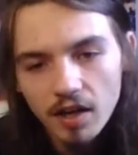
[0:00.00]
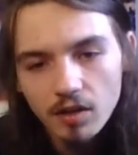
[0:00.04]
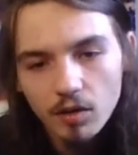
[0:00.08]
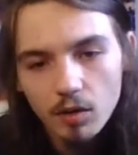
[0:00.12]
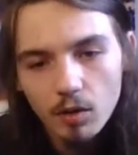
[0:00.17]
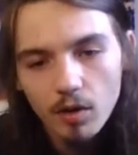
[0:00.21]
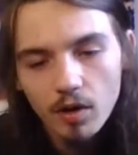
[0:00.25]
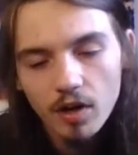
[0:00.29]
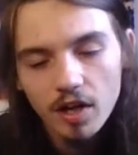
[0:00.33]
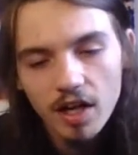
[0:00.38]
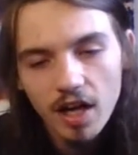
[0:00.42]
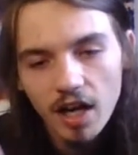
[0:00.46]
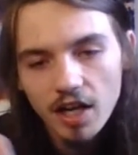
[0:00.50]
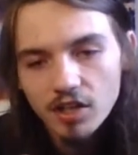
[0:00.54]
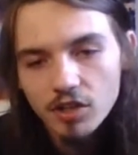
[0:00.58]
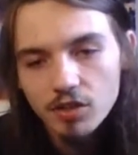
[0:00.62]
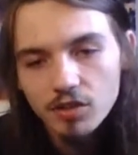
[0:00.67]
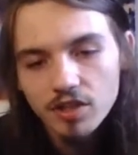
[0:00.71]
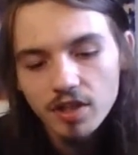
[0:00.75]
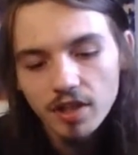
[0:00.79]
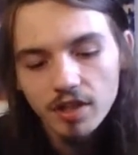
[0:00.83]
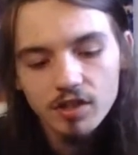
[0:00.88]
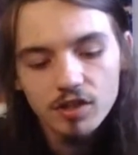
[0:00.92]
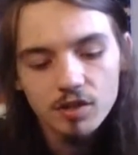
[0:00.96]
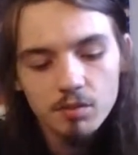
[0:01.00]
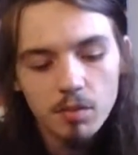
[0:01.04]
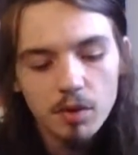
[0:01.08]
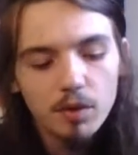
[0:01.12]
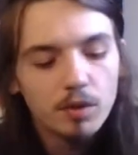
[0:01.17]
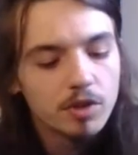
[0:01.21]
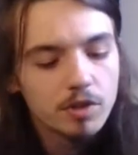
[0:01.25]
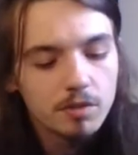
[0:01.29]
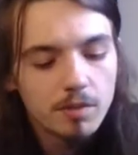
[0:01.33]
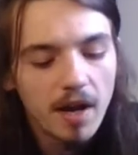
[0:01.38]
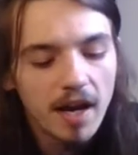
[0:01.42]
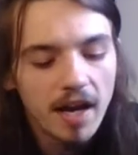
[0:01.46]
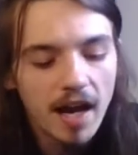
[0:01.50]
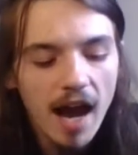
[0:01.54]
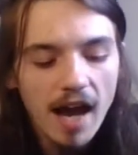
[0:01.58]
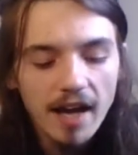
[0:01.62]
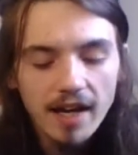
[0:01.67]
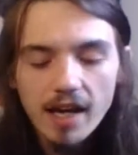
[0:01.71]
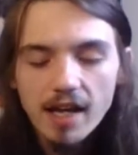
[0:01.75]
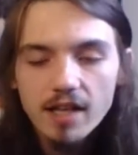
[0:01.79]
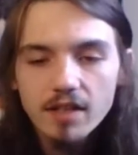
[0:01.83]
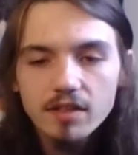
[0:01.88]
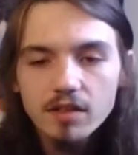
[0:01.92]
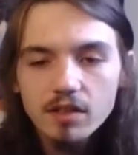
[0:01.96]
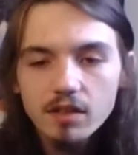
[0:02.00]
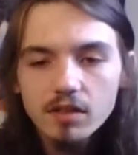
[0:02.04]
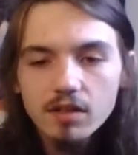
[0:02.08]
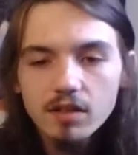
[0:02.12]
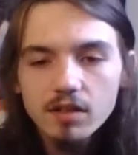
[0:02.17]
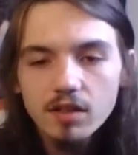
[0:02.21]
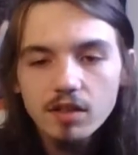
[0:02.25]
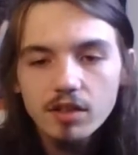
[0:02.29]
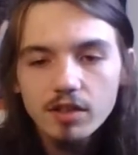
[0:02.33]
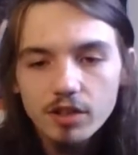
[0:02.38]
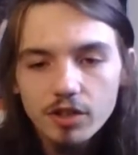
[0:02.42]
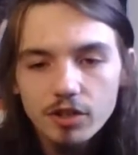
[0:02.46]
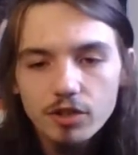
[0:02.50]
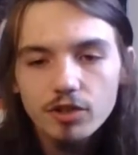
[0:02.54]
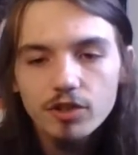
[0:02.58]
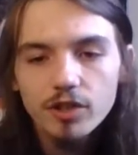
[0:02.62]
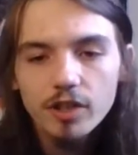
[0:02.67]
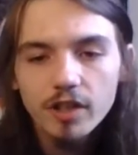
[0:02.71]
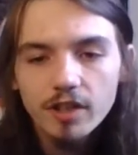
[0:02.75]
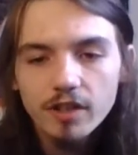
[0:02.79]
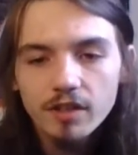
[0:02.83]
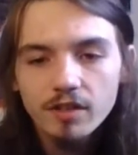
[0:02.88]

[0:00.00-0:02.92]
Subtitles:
or I use it to boost my high gains, usually.